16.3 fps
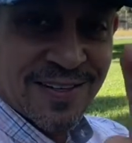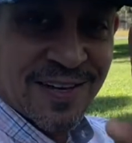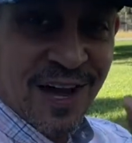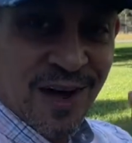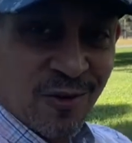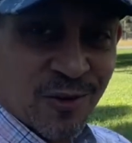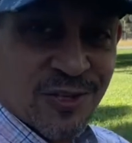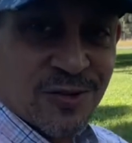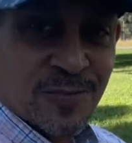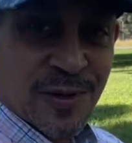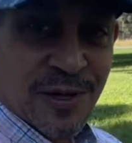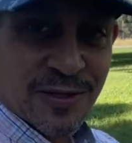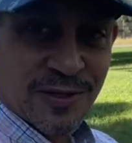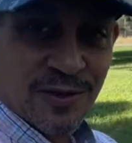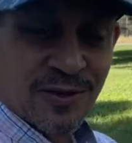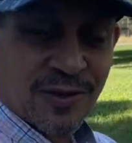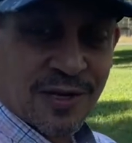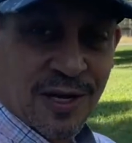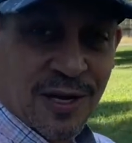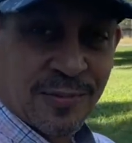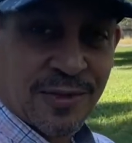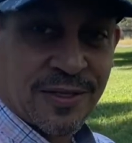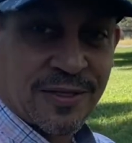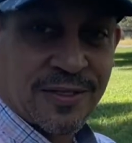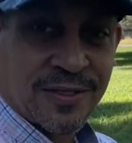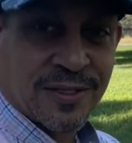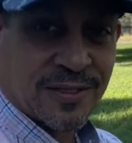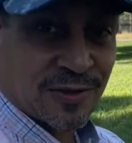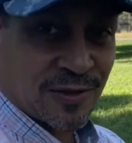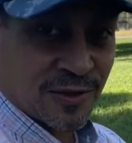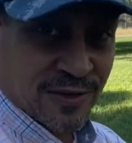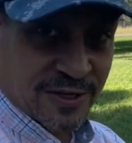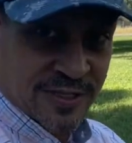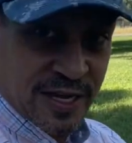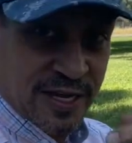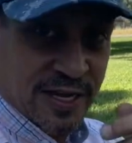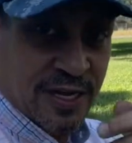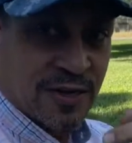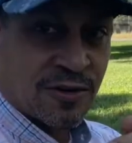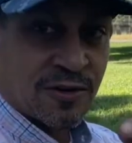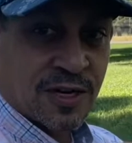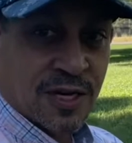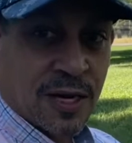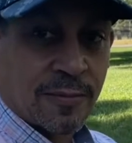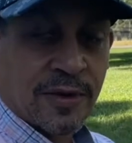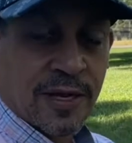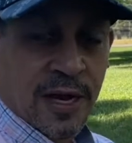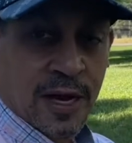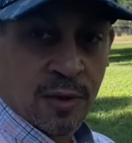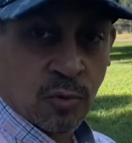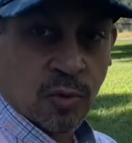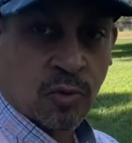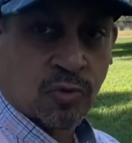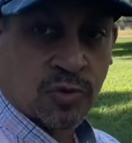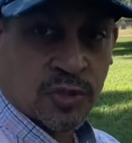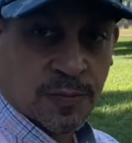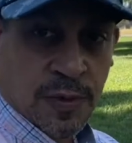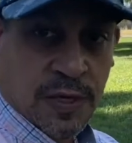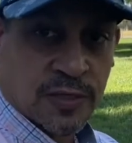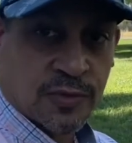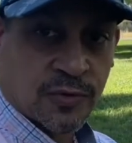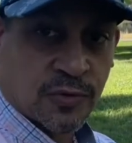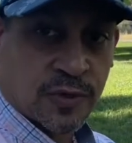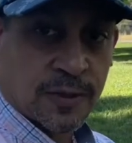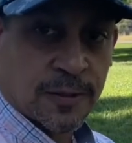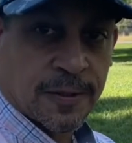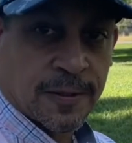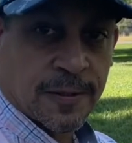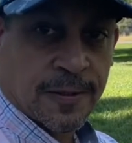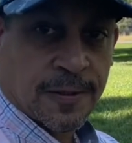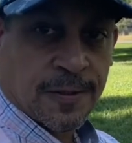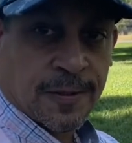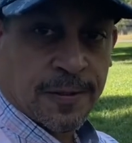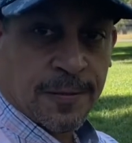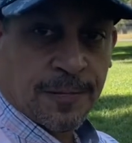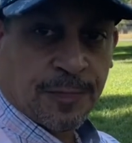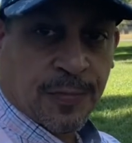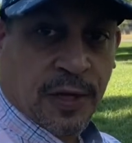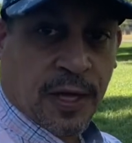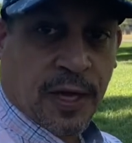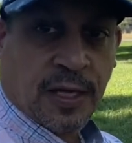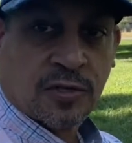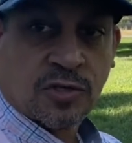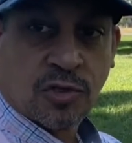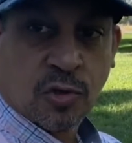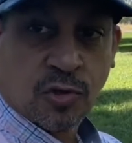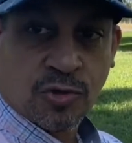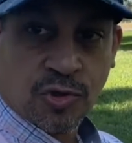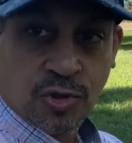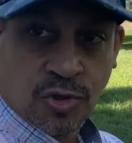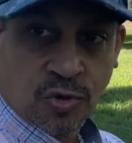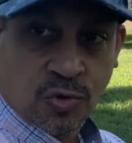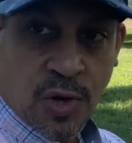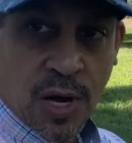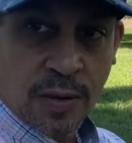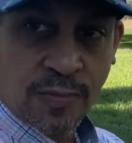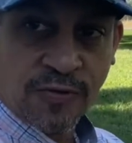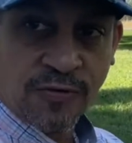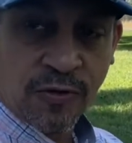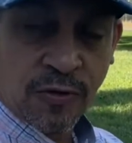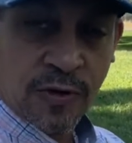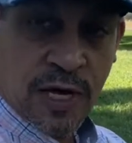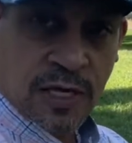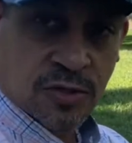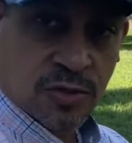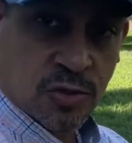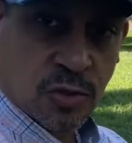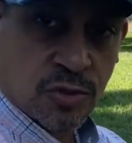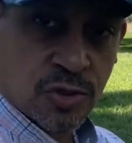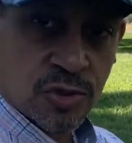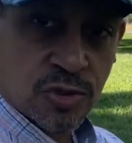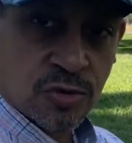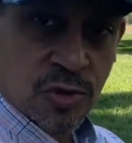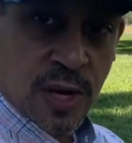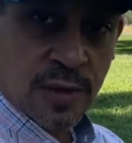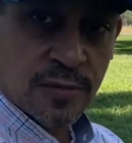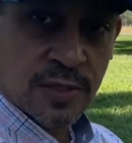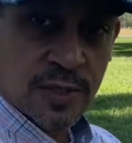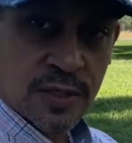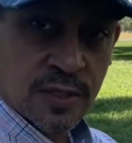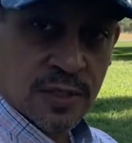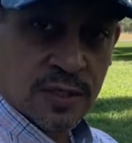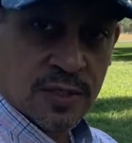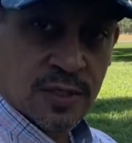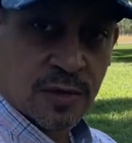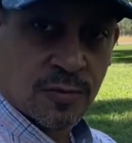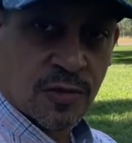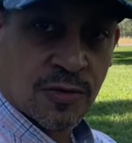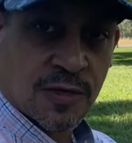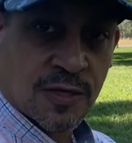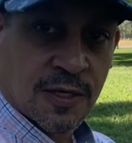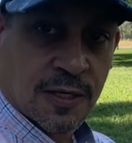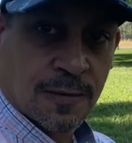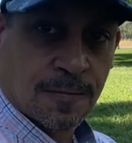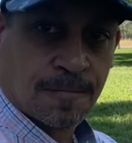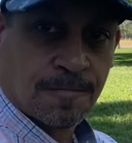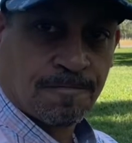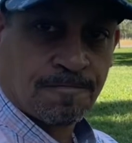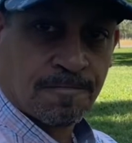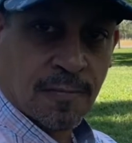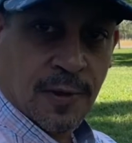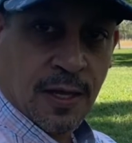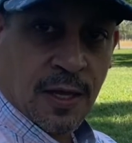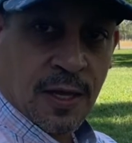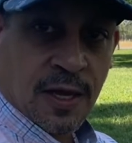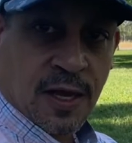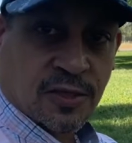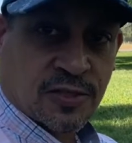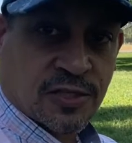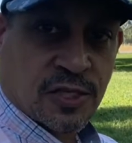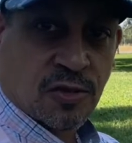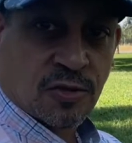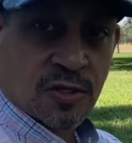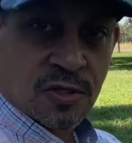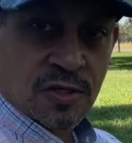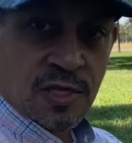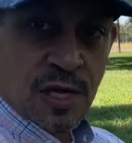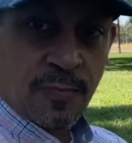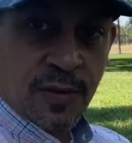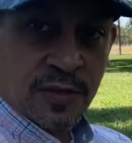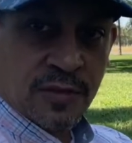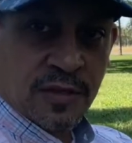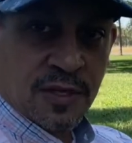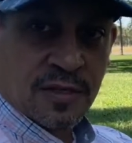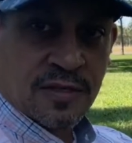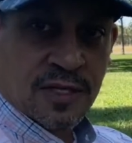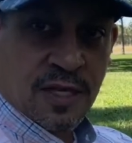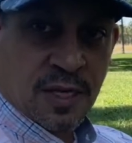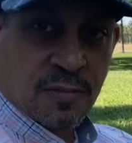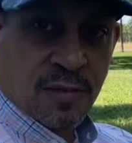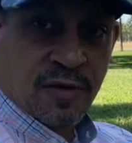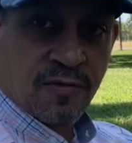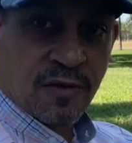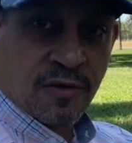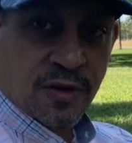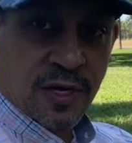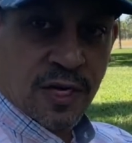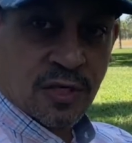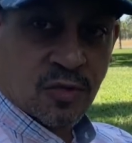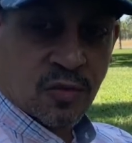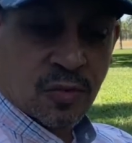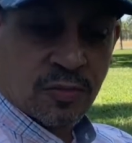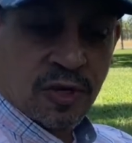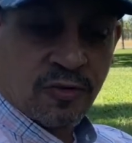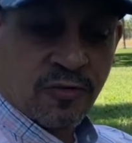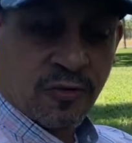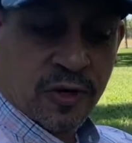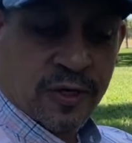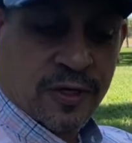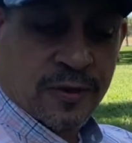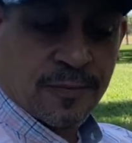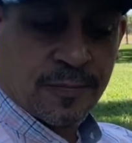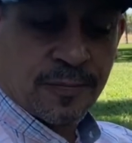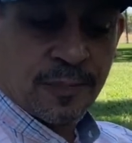I'll respond to your comment. As long as I get your comment, I will respond to it. And Soldier Scribe, if you're not Soldier Scribe to this community. I'll see you at the top on the inside on my very next one, my friend.